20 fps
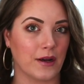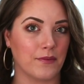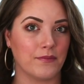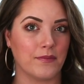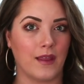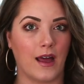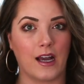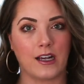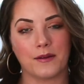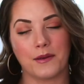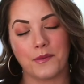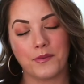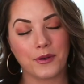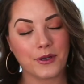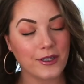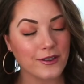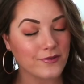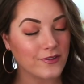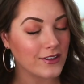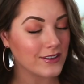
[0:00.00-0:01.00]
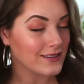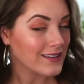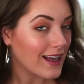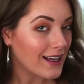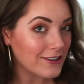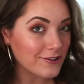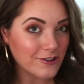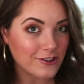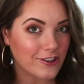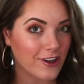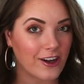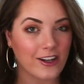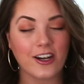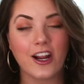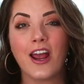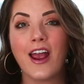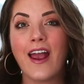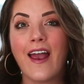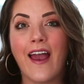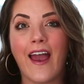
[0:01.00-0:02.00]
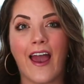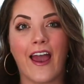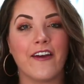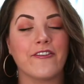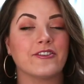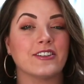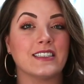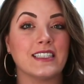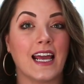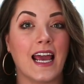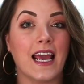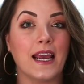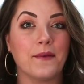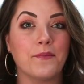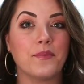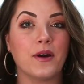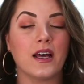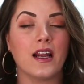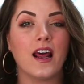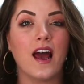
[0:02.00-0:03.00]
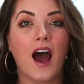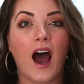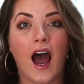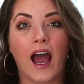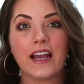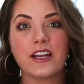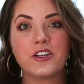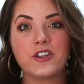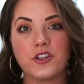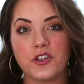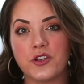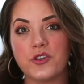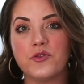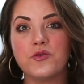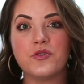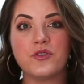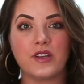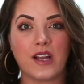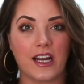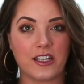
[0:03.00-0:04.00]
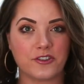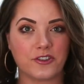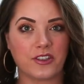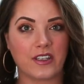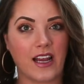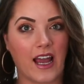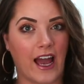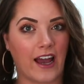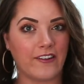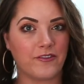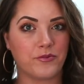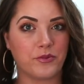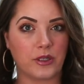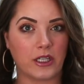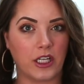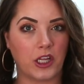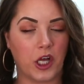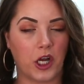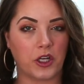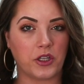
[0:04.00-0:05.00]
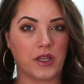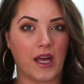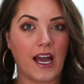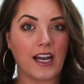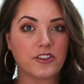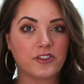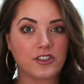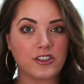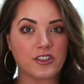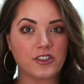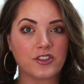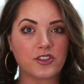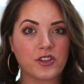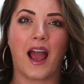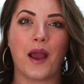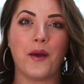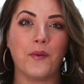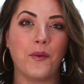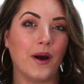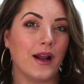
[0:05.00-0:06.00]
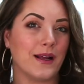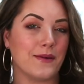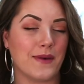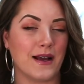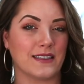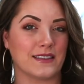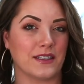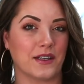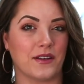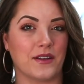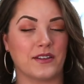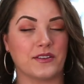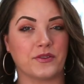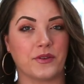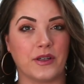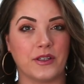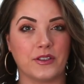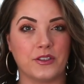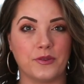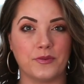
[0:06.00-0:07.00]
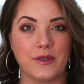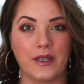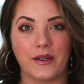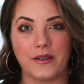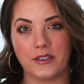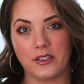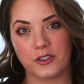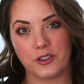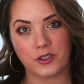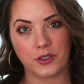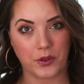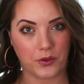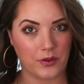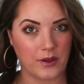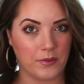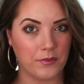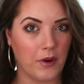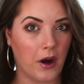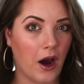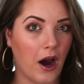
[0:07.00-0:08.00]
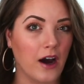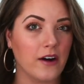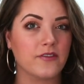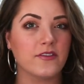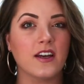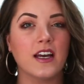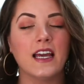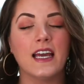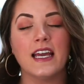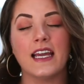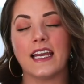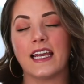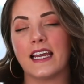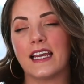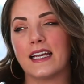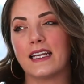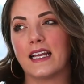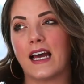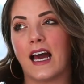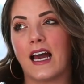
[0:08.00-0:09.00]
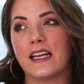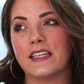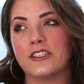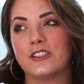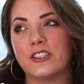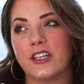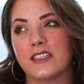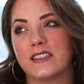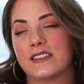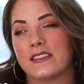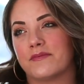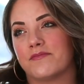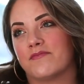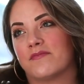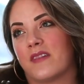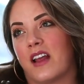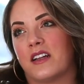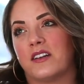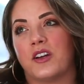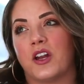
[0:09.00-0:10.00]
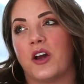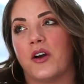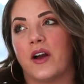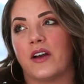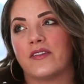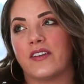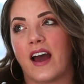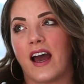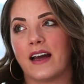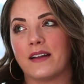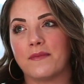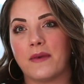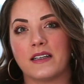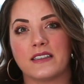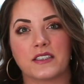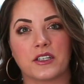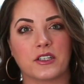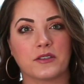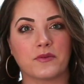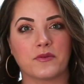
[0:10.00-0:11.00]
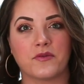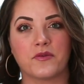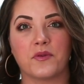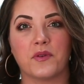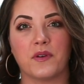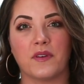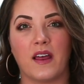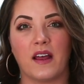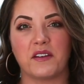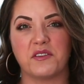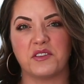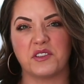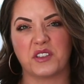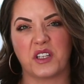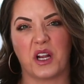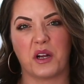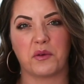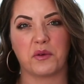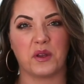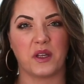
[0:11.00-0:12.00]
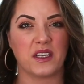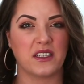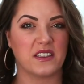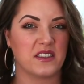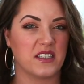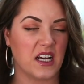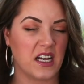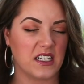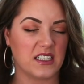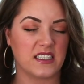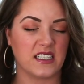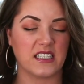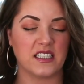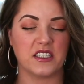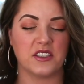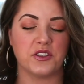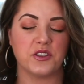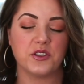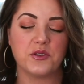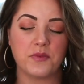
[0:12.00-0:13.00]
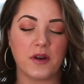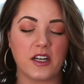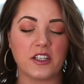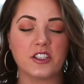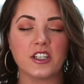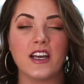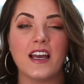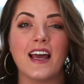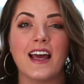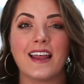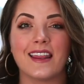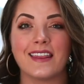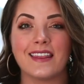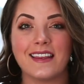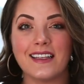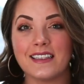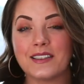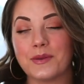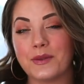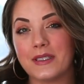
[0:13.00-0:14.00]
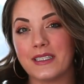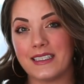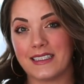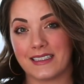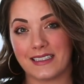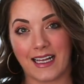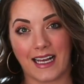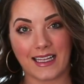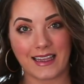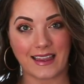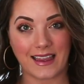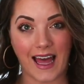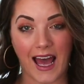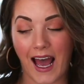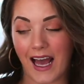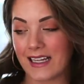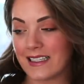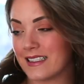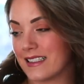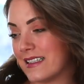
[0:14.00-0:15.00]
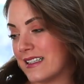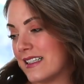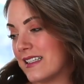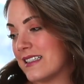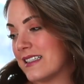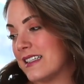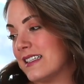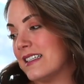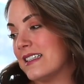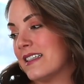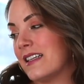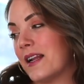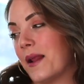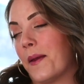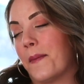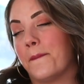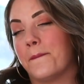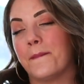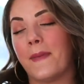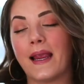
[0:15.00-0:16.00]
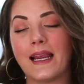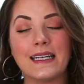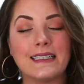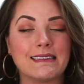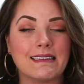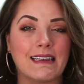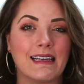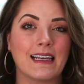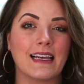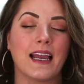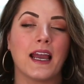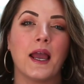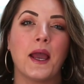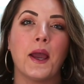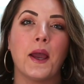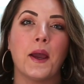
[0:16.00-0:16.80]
I'm not going to be putting false lashes on every day, but I do naturally have pretty long lashes, so I want a mascara that's going to be able to show them off, and I don't know, I've had mascaras before that just kind of were like duds, they didn't do much. This one is not that. This is an amazing